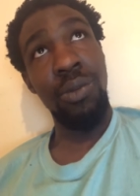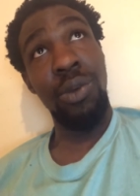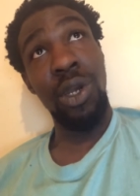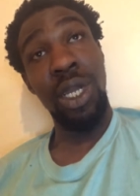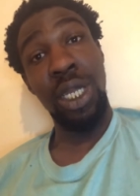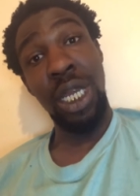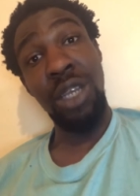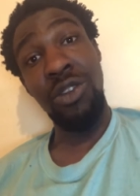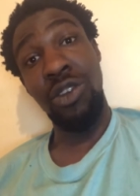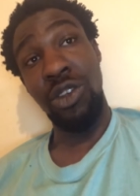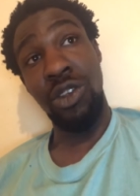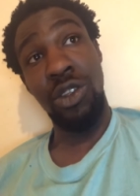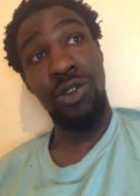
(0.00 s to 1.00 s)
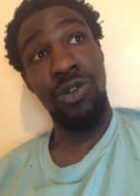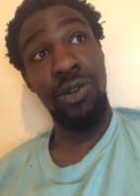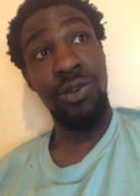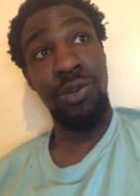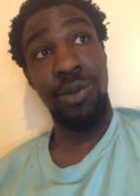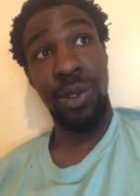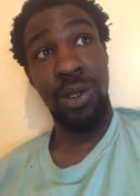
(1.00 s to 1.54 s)
Bro, that's just the
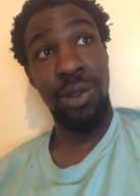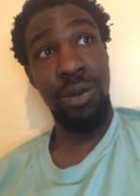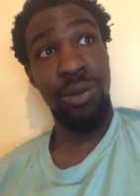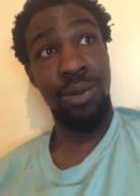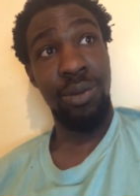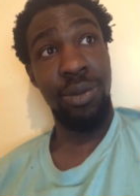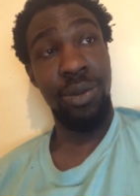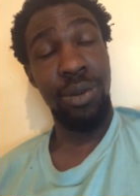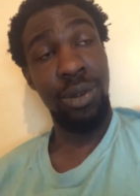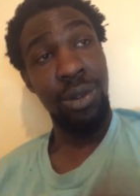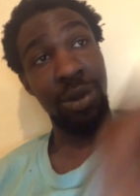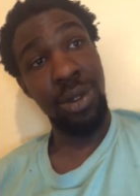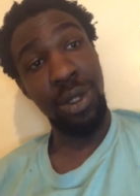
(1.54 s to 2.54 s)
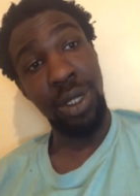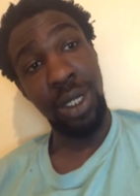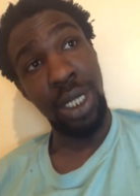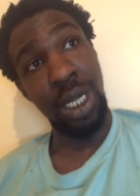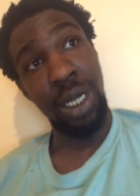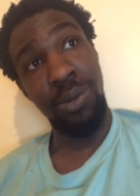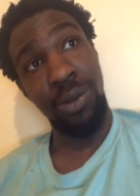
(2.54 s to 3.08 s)
truth, bro.
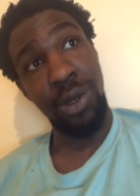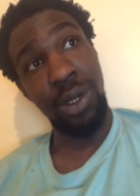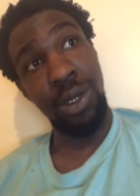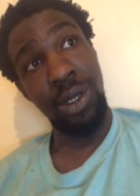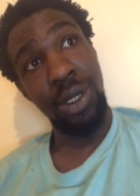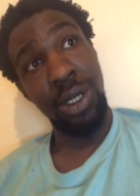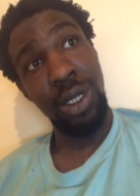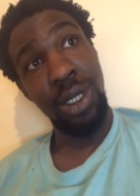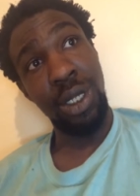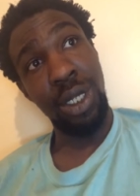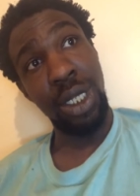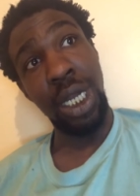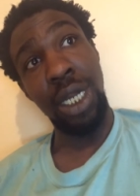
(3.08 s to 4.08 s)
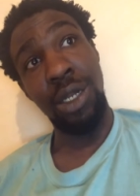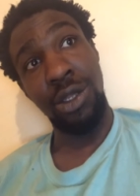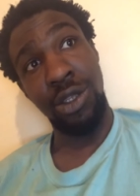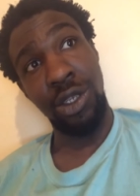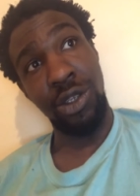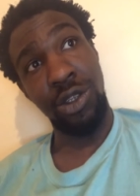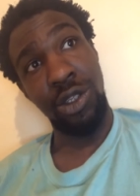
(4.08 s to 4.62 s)
Like, bro, that is
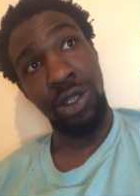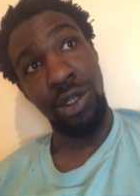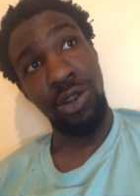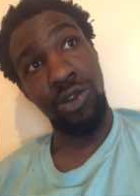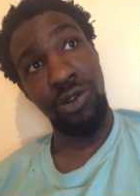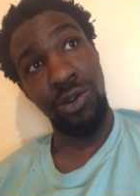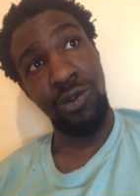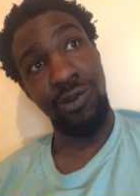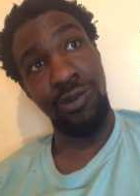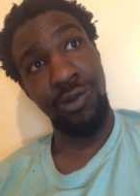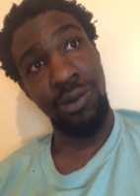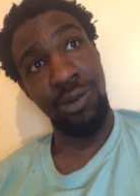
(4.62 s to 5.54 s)
just the truth.